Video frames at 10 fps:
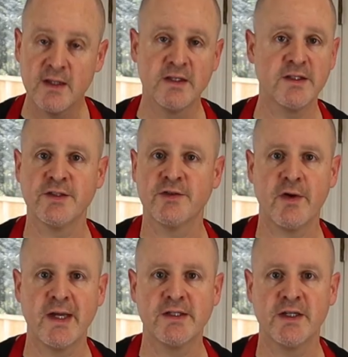This is a
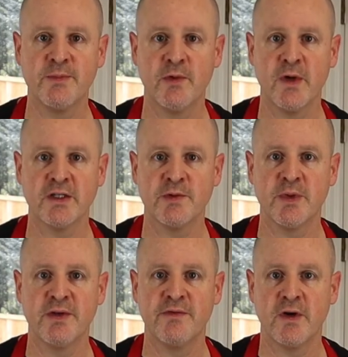great simple
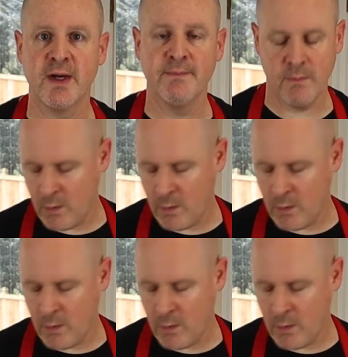recipe for a